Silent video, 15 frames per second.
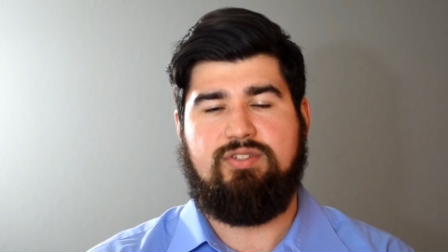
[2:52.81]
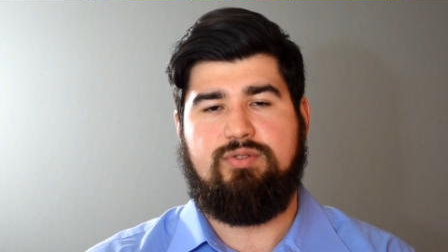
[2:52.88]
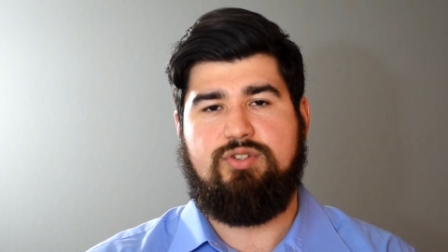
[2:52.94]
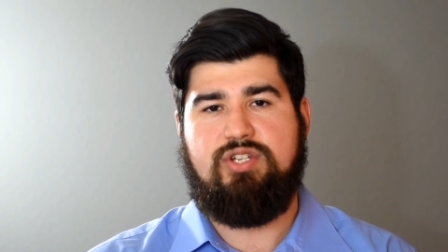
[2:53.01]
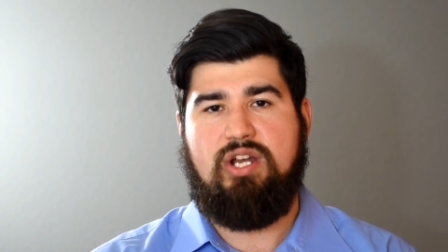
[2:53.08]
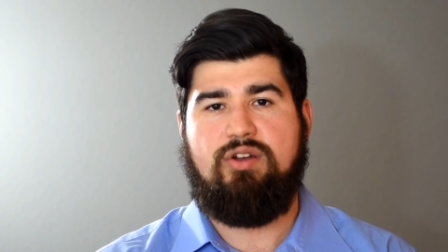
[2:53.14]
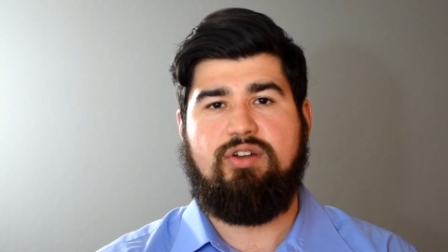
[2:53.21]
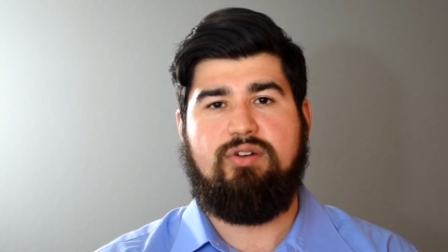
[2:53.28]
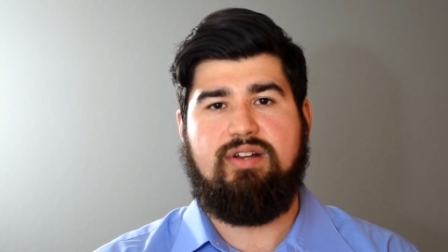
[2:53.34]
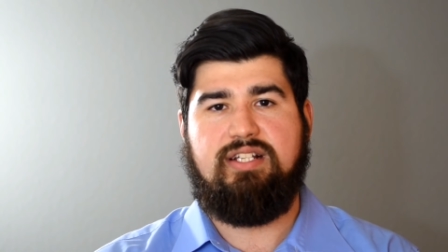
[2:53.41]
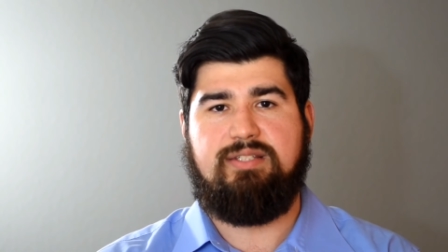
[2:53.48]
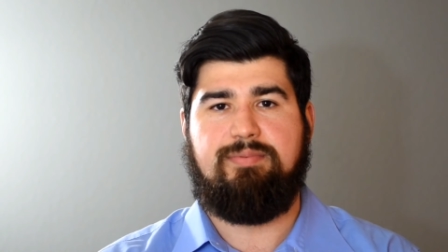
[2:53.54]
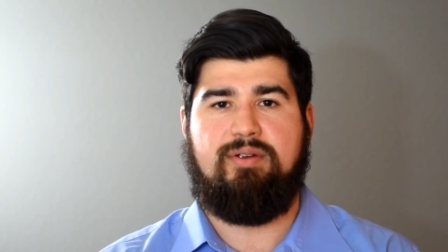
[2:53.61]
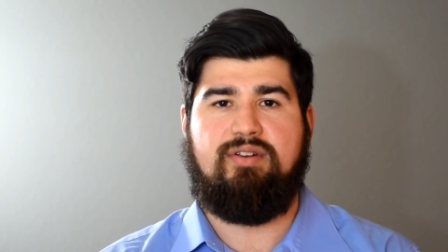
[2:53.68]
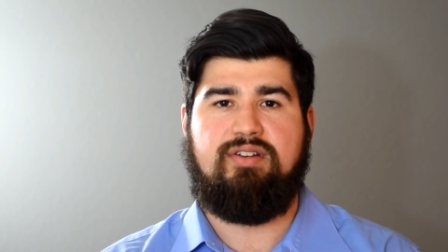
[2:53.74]
So share your
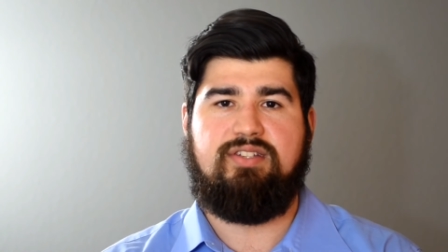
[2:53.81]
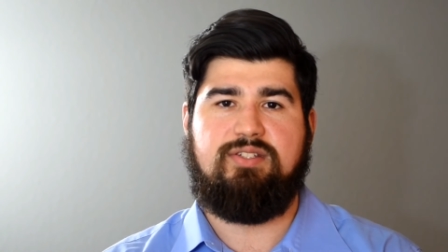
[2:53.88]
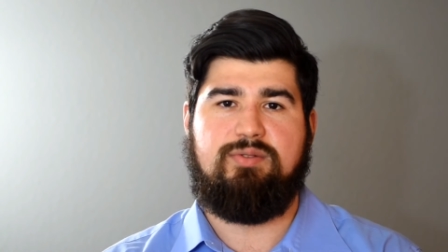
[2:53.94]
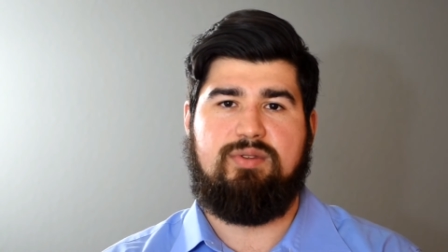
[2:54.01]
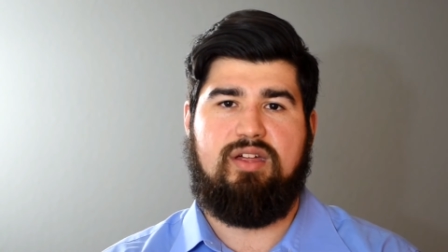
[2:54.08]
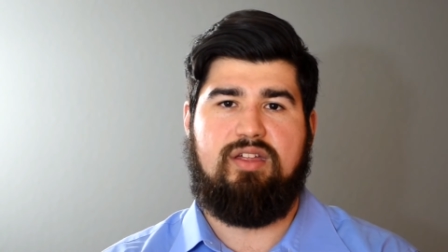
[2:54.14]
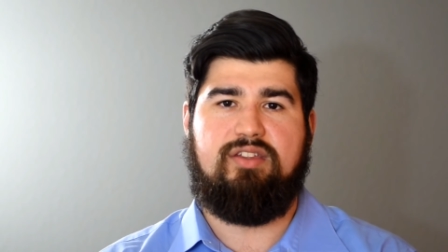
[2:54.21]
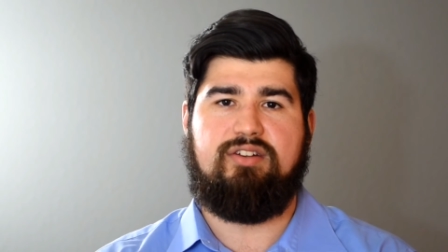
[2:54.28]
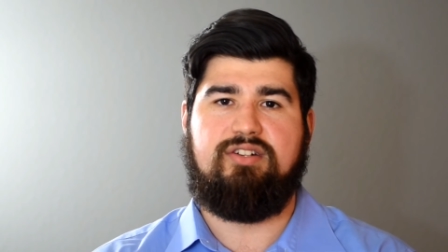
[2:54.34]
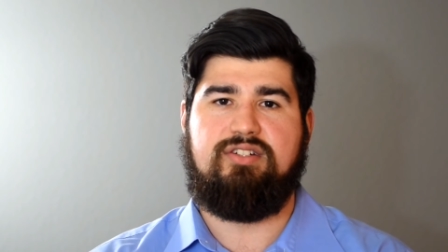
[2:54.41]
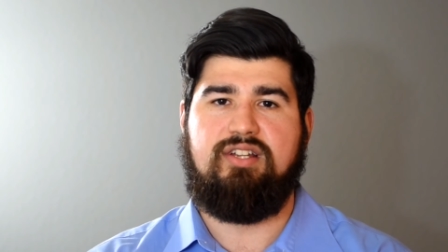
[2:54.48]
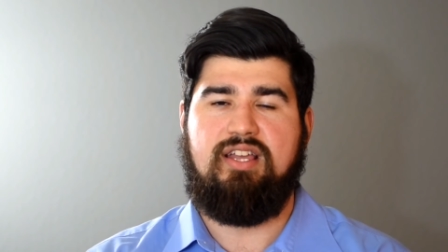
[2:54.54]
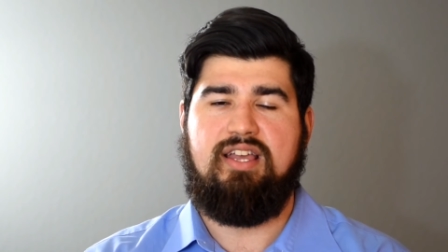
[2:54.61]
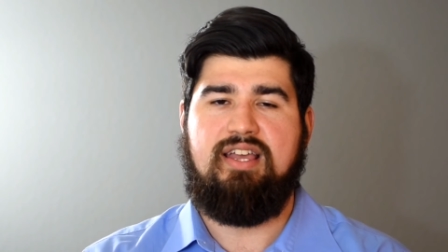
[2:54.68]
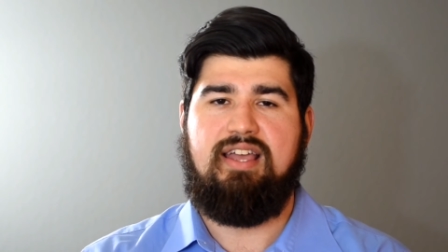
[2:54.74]
experiences with
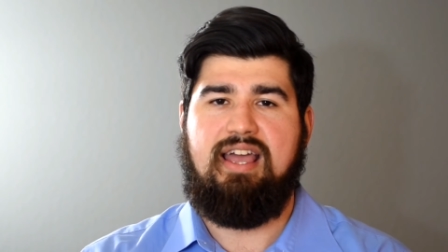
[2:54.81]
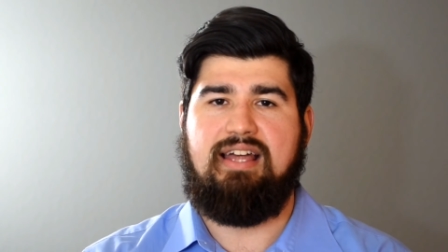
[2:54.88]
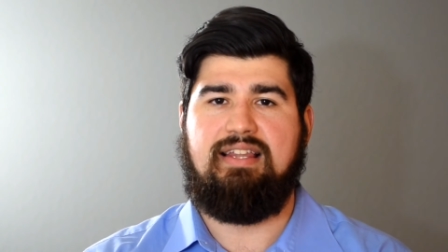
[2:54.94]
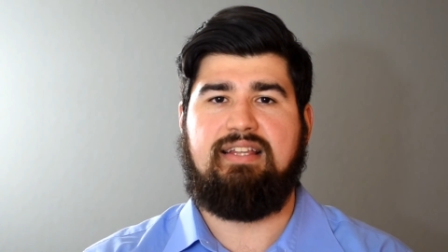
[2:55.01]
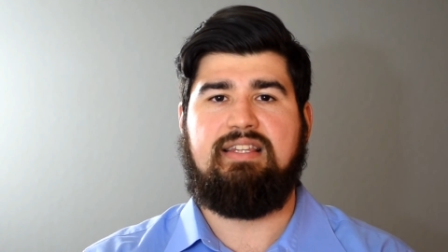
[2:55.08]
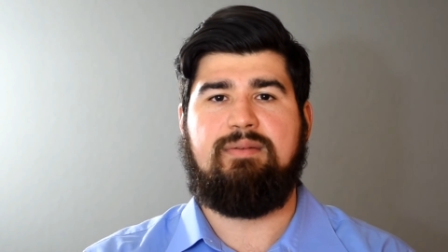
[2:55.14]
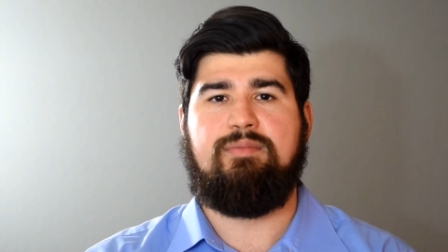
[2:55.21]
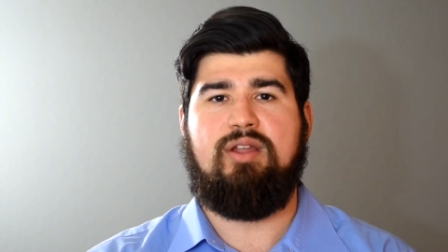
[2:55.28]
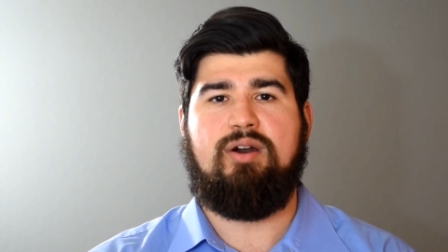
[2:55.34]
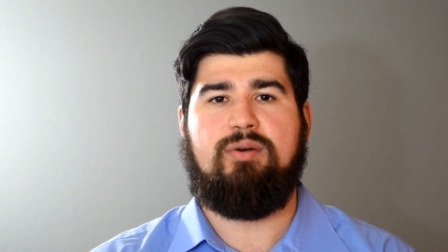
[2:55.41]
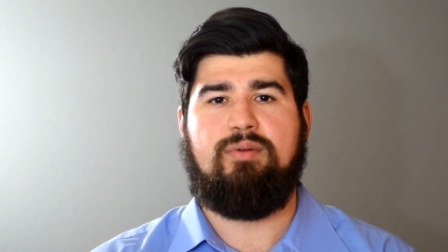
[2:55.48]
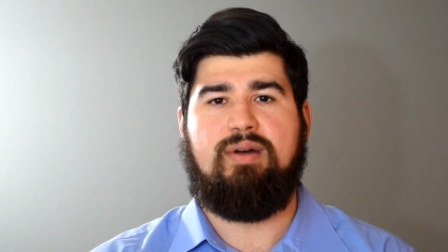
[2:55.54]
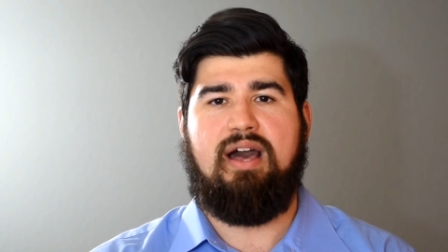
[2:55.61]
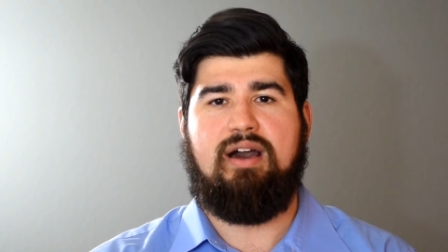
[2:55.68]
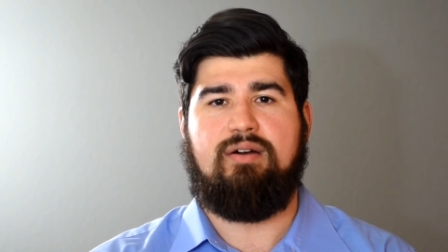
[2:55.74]
others and let them
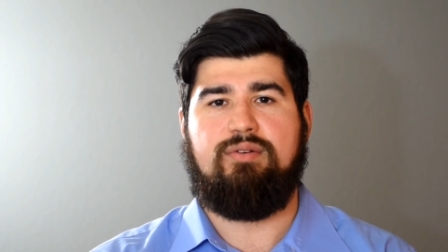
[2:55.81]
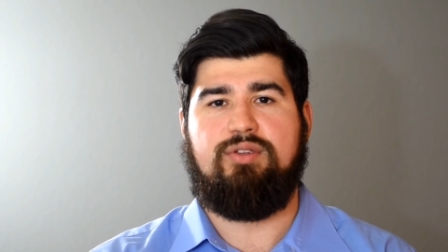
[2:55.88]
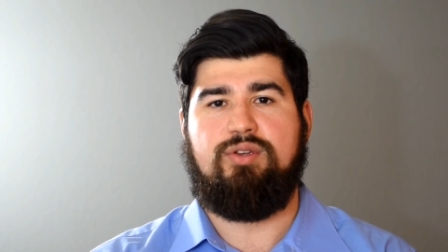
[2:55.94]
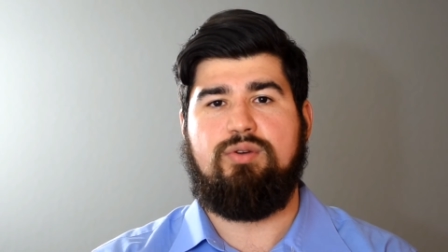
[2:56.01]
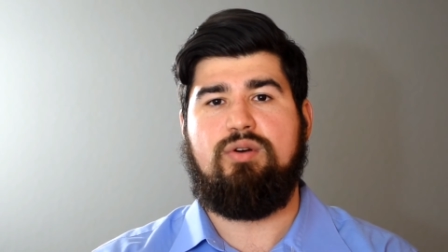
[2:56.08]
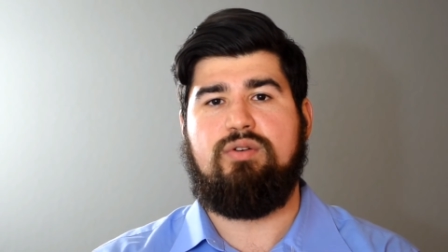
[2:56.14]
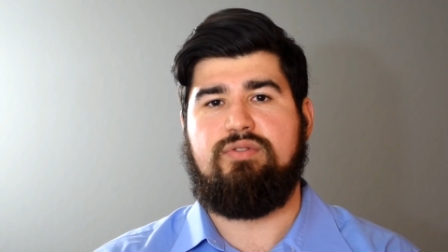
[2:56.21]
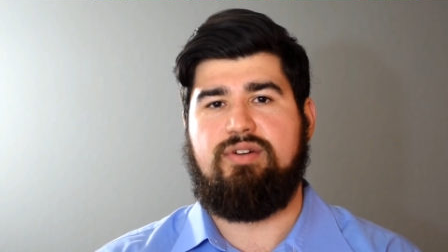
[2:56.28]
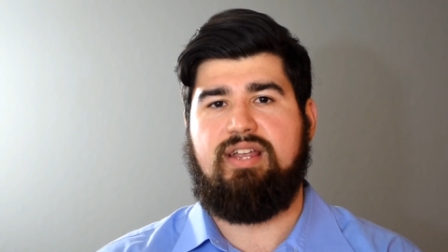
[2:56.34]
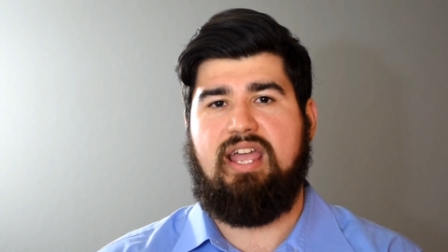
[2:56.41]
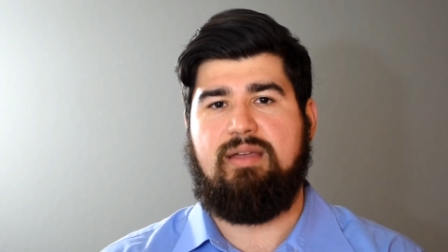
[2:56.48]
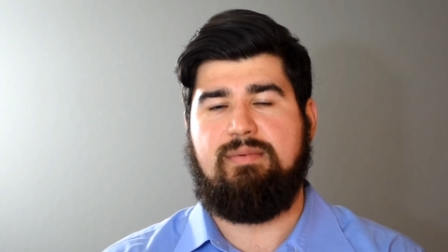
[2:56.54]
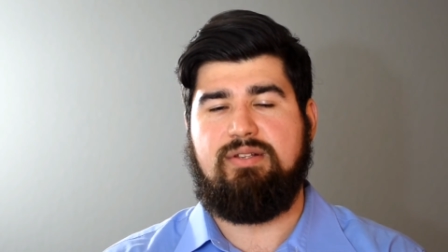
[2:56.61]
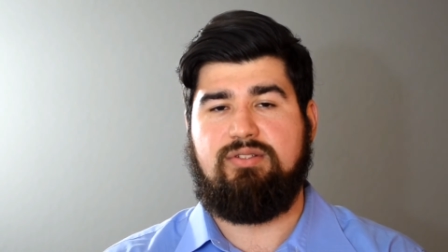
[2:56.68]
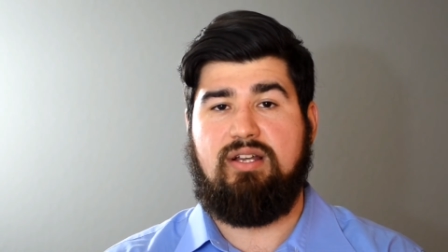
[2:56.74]
know how you
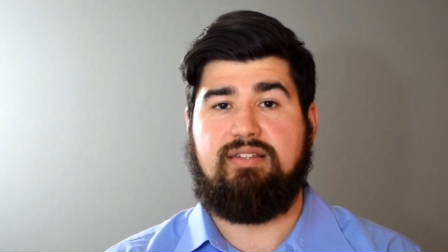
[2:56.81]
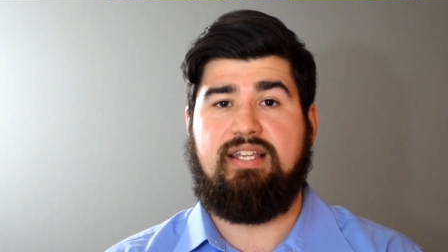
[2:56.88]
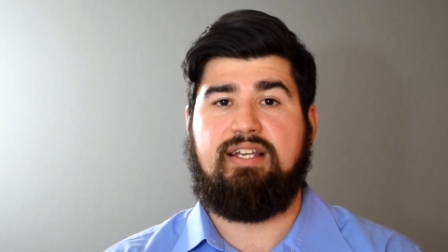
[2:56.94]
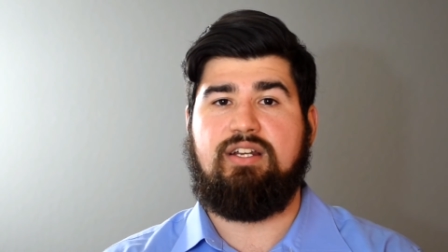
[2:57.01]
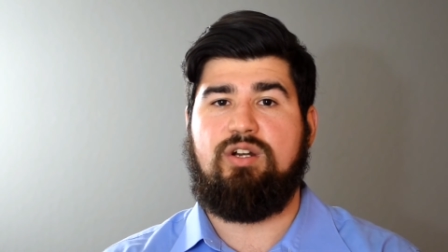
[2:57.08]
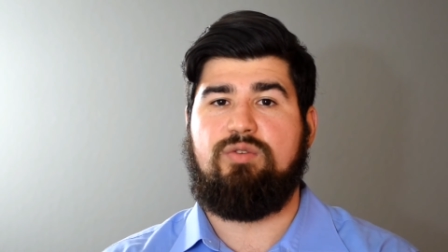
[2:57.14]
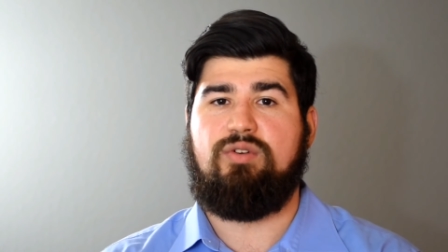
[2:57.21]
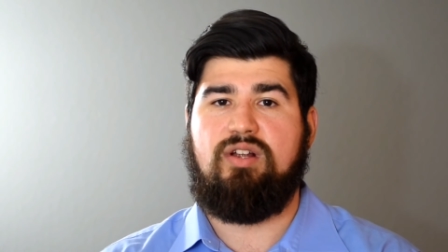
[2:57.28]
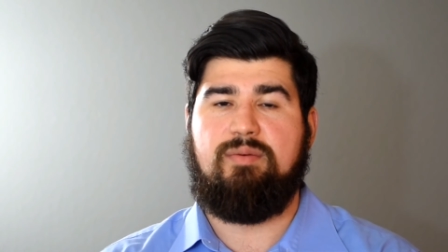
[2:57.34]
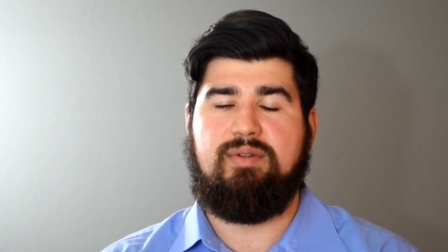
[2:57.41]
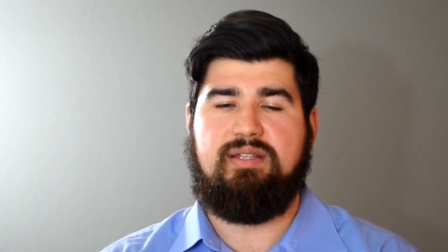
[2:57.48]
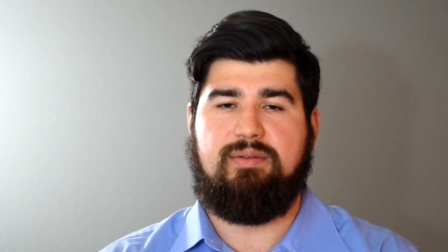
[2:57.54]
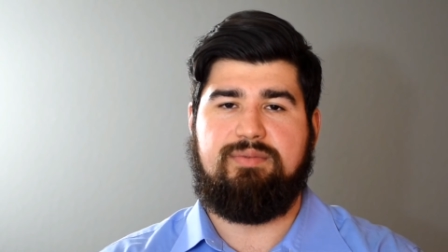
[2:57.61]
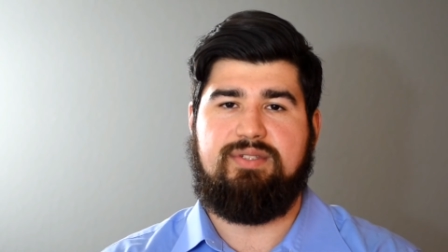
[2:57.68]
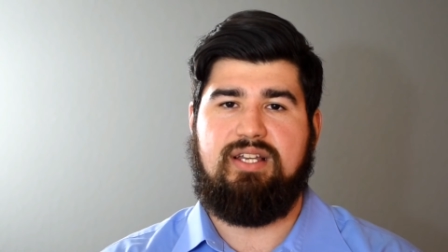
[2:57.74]
overcame it so that they can overcome
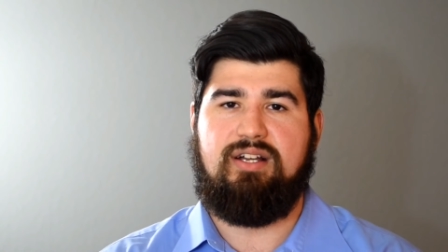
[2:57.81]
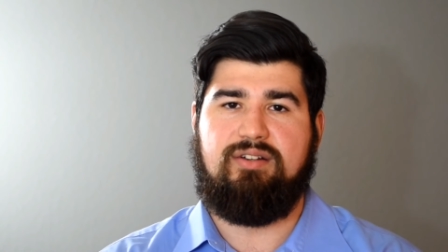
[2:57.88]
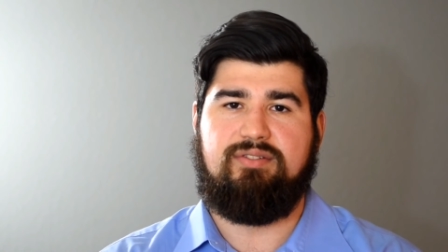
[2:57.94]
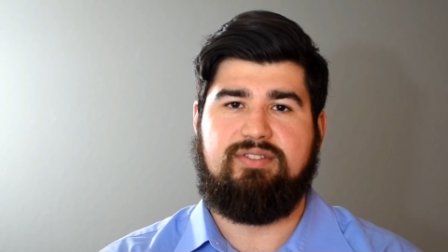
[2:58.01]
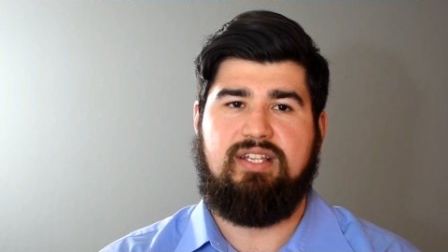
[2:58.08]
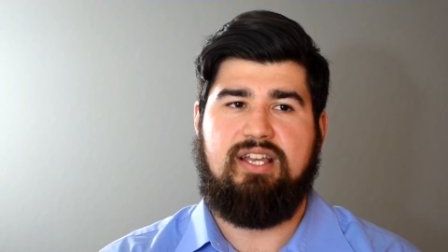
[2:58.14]
it themselves.